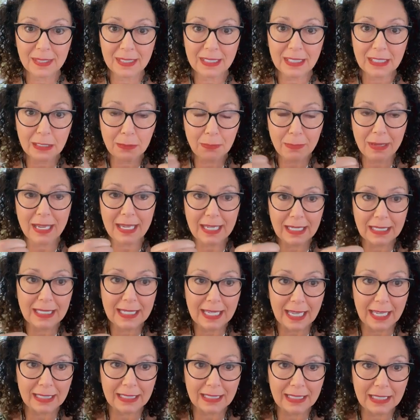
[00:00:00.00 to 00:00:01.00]
Is this making
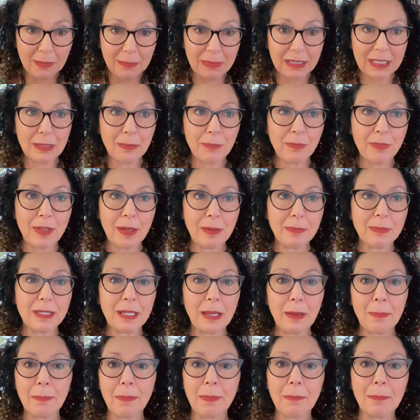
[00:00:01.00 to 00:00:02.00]
sense? Give me some
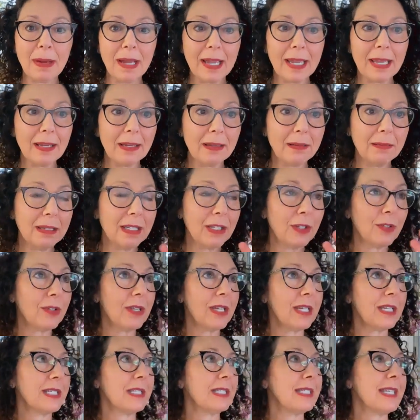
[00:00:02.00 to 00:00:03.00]
thumbs up. My
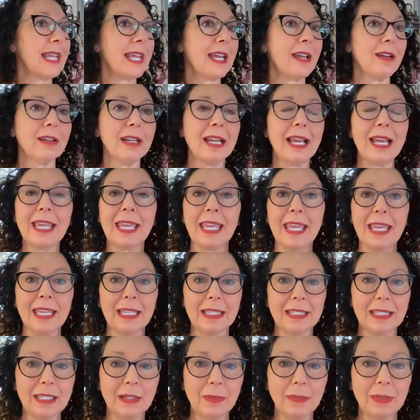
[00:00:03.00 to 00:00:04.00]
internet is down. I
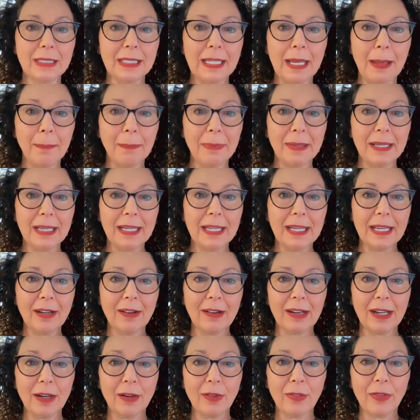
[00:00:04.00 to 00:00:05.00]
can't see what's happening
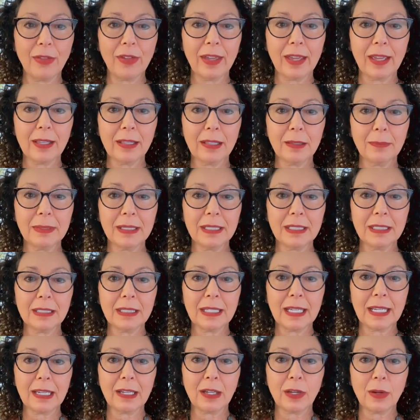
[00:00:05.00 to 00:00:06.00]
here, I don't think. Let me
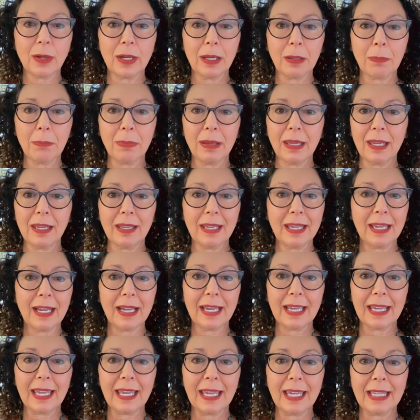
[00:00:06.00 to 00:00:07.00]
just take a quick peek.
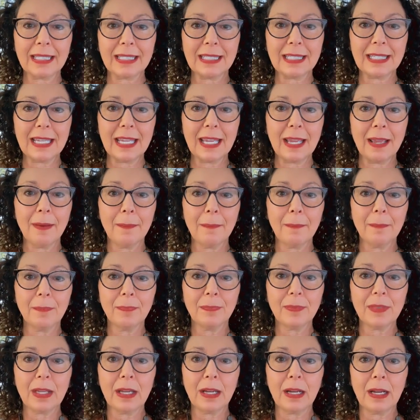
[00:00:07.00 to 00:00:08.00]
Yeah, I can't see.
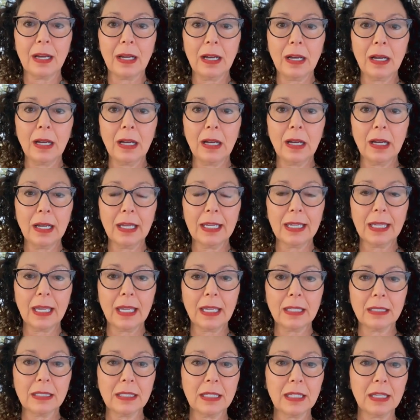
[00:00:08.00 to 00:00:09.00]
I
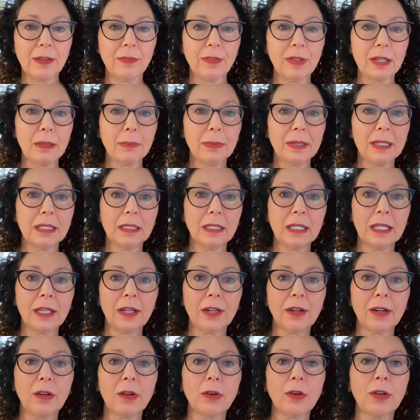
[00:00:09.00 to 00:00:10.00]
can't see if anybody's
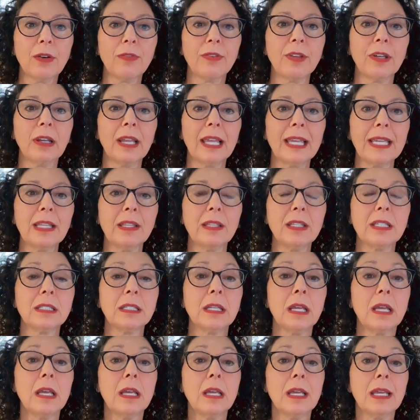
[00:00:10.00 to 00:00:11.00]
here or if you're liking
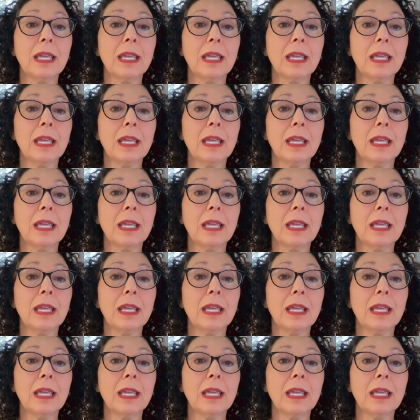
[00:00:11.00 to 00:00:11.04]
this.